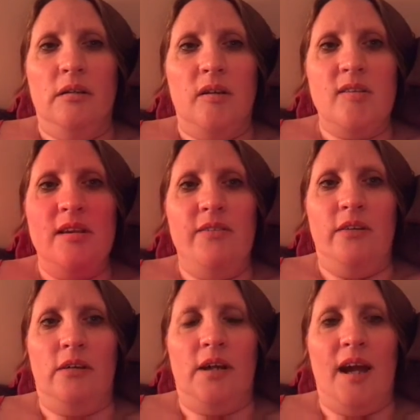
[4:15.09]
doesn't
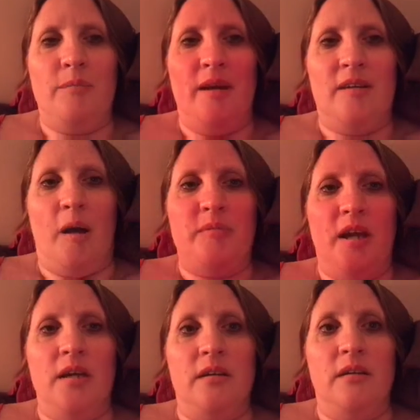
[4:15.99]
even crack my top
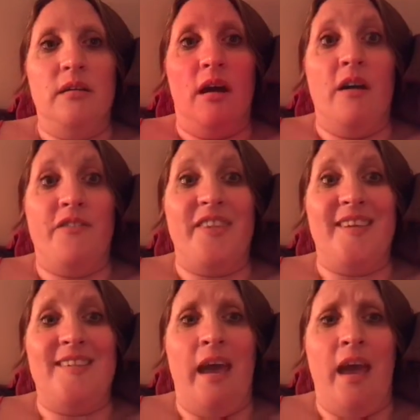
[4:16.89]
10 of the
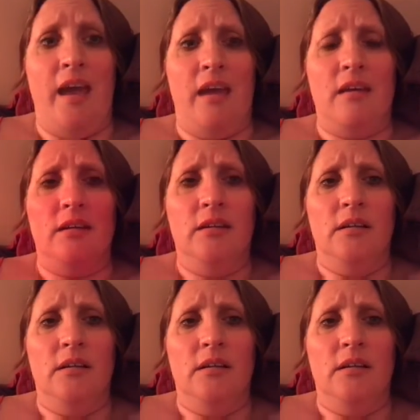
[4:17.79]
day.